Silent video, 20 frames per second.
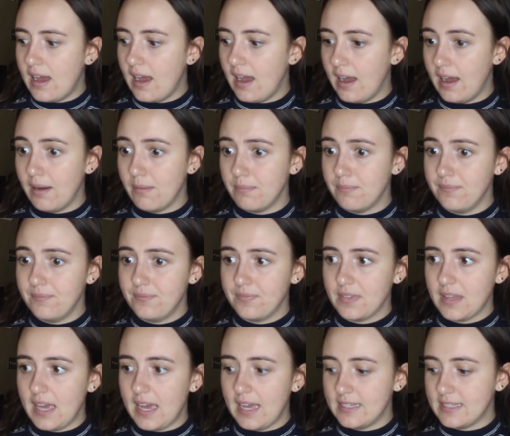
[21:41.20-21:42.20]

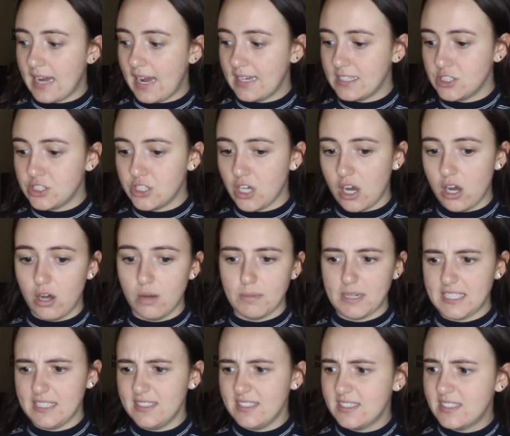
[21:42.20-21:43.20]
and I saw all
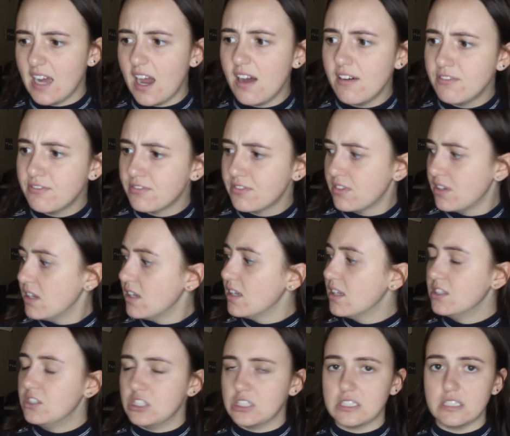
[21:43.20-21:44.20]
my stuff
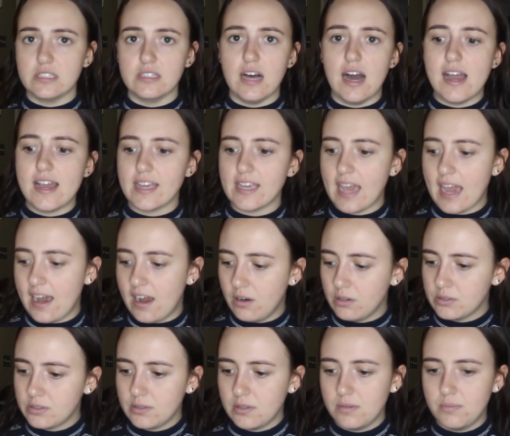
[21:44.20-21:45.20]
just lying
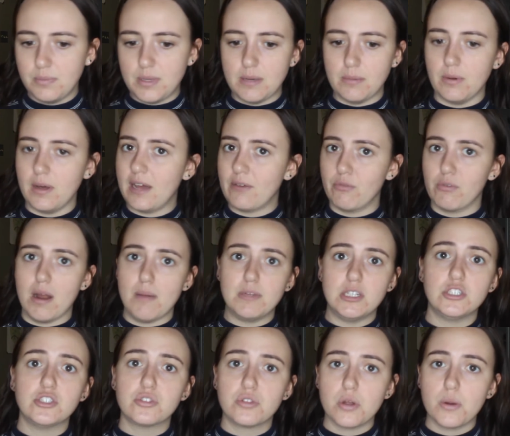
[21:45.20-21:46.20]
out, people had
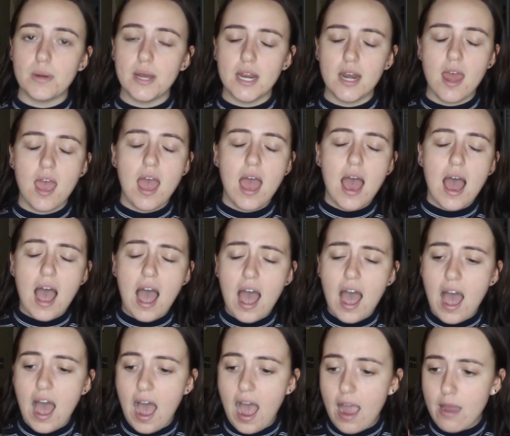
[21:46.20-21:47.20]
rummaged through it,
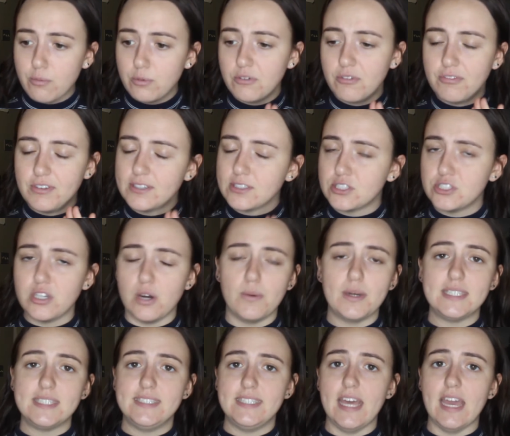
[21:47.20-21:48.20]
I would feel so
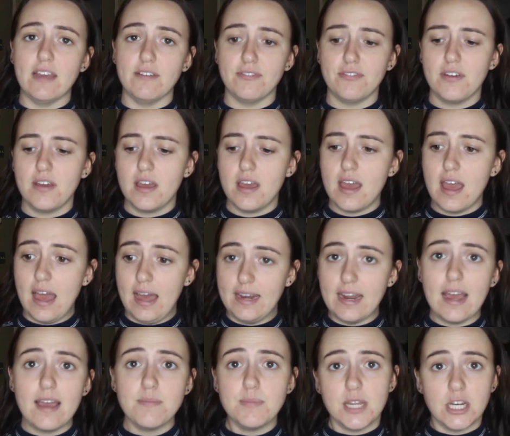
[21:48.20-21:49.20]
unsafe. And
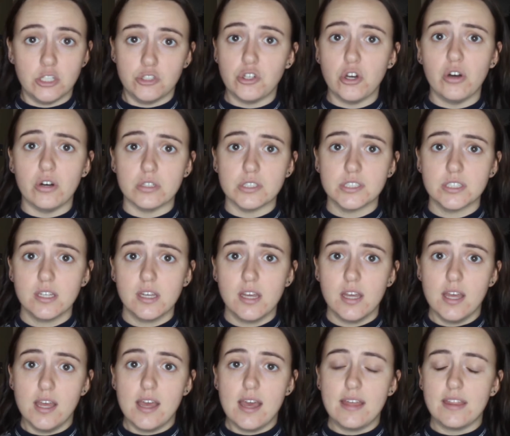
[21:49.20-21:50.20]
I'm an adult.
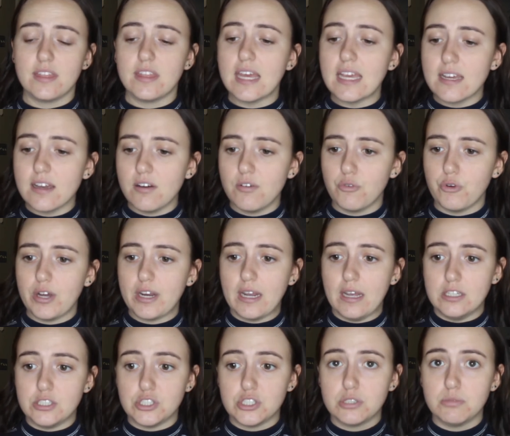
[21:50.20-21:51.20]
Think of
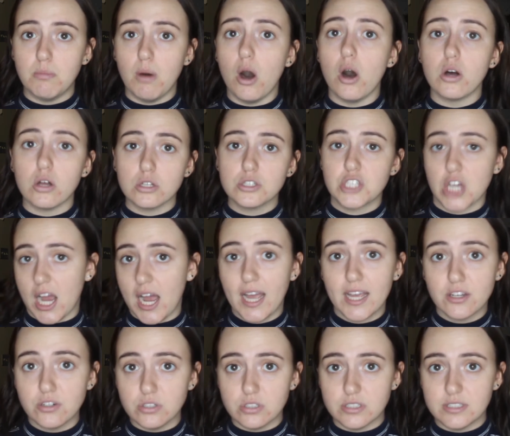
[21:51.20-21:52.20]
what a small
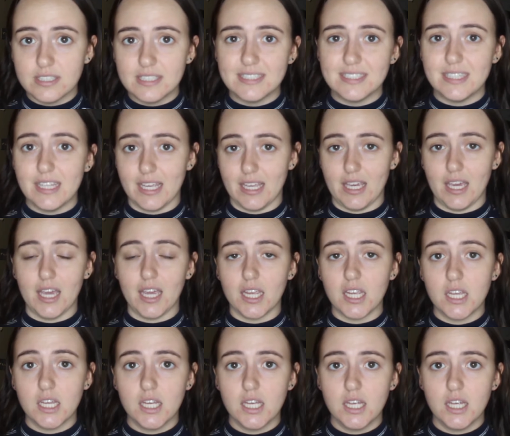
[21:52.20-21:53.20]
child is
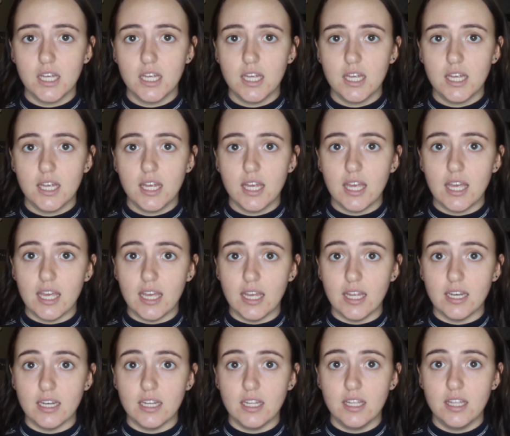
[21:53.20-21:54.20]
thinking
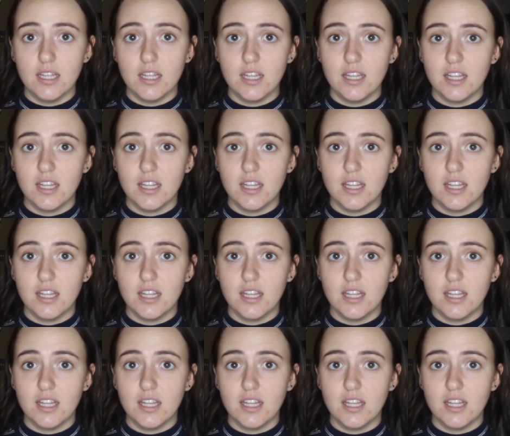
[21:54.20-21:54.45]
in